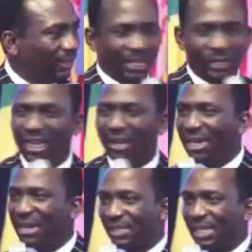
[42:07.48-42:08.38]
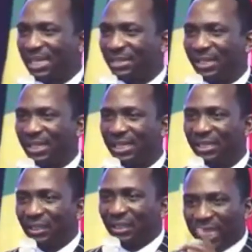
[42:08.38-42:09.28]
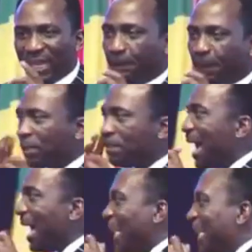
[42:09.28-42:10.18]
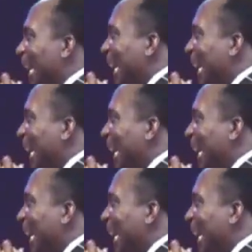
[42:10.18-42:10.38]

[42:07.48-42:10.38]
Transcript: Are you hearing what I'm saying here today? He put man in the